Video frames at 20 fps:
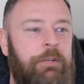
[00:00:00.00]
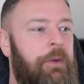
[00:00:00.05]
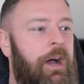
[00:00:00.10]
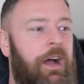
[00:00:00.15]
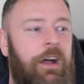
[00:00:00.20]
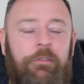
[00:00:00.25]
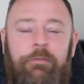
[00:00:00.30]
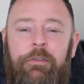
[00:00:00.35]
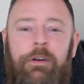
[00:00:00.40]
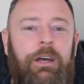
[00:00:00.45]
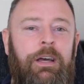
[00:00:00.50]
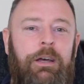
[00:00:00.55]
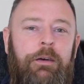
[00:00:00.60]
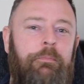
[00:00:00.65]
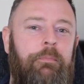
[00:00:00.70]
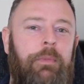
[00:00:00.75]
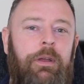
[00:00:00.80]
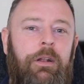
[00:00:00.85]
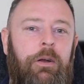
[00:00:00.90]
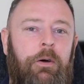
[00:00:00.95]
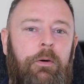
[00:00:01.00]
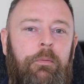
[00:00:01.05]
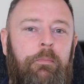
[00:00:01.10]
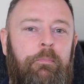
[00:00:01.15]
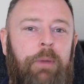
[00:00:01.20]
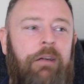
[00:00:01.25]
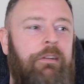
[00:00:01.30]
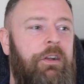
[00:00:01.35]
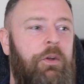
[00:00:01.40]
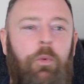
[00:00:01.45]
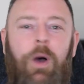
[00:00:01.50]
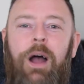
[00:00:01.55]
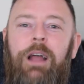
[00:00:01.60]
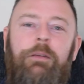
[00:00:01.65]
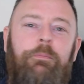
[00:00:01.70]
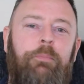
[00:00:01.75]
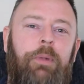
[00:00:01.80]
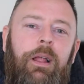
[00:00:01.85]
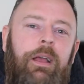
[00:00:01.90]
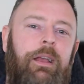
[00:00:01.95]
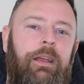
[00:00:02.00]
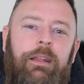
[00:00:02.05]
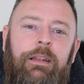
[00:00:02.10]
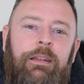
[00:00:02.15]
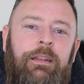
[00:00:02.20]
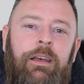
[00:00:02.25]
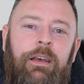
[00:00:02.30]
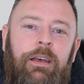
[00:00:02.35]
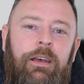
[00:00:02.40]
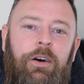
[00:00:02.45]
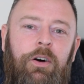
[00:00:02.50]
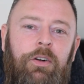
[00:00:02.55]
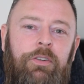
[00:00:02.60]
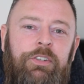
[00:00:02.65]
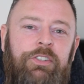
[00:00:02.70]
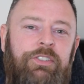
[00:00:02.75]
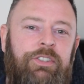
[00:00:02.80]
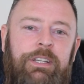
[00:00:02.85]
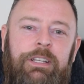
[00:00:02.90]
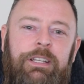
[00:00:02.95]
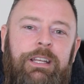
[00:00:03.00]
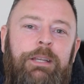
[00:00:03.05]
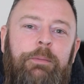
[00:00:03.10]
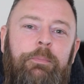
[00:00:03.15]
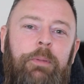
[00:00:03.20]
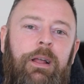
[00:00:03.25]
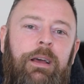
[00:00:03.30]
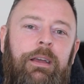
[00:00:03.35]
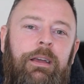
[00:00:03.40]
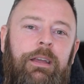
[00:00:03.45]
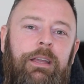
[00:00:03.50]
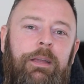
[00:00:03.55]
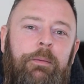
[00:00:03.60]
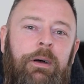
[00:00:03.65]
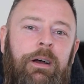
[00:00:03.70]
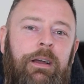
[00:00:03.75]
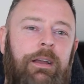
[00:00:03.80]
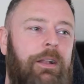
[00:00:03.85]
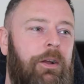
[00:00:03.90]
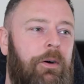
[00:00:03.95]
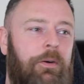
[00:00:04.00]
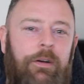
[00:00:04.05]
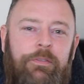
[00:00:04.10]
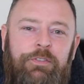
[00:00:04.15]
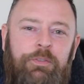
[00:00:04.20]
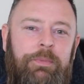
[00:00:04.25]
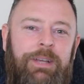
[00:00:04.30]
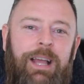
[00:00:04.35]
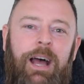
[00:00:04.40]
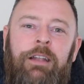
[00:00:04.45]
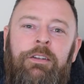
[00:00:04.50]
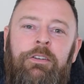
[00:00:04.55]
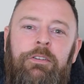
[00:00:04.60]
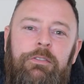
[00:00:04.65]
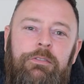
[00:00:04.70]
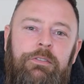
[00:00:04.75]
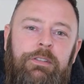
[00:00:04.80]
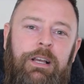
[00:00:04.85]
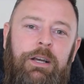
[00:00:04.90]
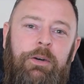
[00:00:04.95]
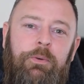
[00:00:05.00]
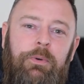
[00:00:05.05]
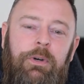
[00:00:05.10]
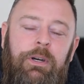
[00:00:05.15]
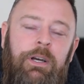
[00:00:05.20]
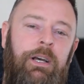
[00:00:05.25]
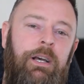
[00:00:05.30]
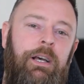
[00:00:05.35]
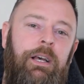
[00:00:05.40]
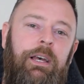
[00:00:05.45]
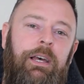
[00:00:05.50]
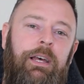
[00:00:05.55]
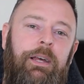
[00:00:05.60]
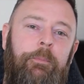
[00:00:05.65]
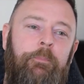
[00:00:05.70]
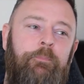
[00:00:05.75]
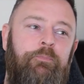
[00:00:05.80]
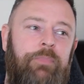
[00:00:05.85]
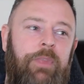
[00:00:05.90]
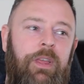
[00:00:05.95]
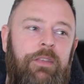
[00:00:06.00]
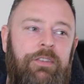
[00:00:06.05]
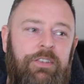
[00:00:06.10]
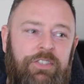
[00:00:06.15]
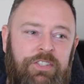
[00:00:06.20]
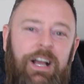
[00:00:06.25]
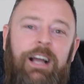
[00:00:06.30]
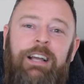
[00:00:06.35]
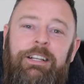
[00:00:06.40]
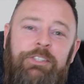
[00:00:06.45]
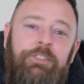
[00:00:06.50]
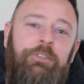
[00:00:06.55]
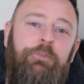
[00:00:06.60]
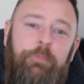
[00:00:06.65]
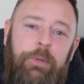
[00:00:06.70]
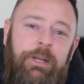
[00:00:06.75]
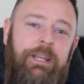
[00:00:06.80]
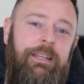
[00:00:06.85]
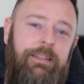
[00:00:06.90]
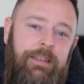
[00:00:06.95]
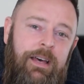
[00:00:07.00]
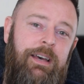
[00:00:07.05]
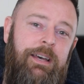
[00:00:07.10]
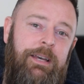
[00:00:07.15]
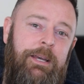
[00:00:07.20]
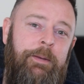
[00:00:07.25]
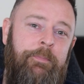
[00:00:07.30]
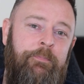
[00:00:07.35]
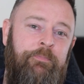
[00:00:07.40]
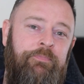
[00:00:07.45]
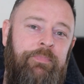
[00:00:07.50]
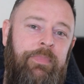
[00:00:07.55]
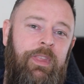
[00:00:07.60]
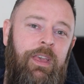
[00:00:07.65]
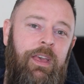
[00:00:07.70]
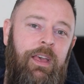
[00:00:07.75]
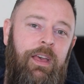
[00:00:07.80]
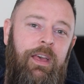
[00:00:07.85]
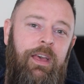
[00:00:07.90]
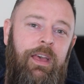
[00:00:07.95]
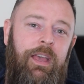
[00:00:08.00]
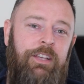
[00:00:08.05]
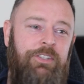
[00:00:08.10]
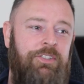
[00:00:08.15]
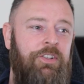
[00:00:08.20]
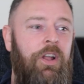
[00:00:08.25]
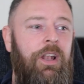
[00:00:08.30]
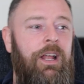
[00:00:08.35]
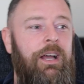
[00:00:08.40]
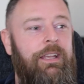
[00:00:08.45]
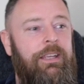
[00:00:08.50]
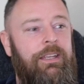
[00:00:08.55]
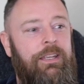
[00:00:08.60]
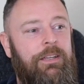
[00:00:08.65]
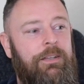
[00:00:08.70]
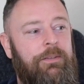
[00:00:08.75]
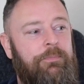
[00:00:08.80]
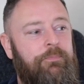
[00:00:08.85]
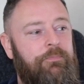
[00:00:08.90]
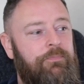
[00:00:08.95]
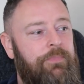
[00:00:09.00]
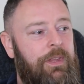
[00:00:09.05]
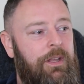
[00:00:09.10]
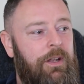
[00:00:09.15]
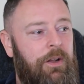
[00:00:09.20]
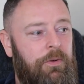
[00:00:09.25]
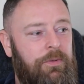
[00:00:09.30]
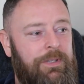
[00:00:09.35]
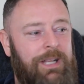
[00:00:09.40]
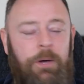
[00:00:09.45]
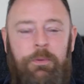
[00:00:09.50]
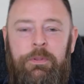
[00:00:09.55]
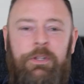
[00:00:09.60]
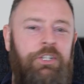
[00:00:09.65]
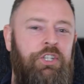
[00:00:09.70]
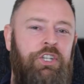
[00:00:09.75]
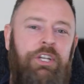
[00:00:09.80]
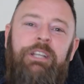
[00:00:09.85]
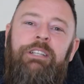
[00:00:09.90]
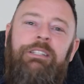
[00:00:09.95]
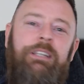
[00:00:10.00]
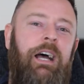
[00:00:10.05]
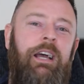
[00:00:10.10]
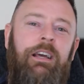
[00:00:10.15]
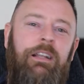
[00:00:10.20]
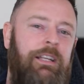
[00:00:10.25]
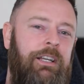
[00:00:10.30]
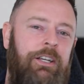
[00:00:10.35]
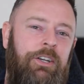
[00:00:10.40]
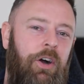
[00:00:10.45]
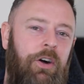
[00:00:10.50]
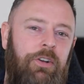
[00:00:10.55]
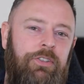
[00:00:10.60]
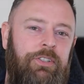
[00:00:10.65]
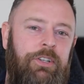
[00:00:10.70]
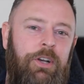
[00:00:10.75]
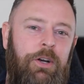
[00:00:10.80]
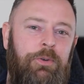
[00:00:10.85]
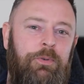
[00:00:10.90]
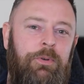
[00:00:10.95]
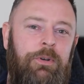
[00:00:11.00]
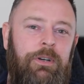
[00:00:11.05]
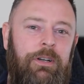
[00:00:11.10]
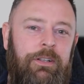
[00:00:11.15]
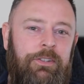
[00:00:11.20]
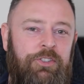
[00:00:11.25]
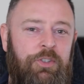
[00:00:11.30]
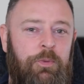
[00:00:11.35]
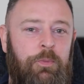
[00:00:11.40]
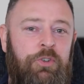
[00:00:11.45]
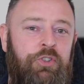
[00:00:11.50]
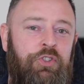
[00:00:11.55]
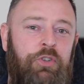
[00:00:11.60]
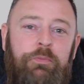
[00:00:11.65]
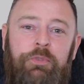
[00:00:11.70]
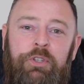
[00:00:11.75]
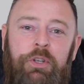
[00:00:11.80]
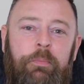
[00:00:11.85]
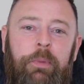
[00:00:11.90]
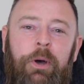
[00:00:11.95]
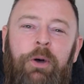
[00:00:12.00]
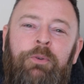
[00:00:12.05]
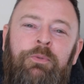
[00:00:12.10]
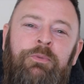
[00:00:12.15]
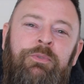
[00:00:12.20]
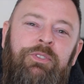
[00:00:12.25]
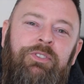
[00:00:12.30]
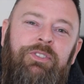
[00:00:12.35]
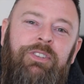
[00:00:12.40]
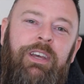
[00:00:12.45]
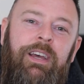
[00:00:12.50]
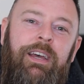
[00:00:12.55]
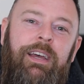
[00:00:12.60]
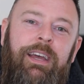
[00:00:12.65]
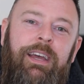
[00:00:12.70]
You might have, you know, Barry White playing on your CD player. You might, you know, have some candles out. The signs will be there. It's not like you, you know, down the cheese aisle in Costco and someone jumps your bones.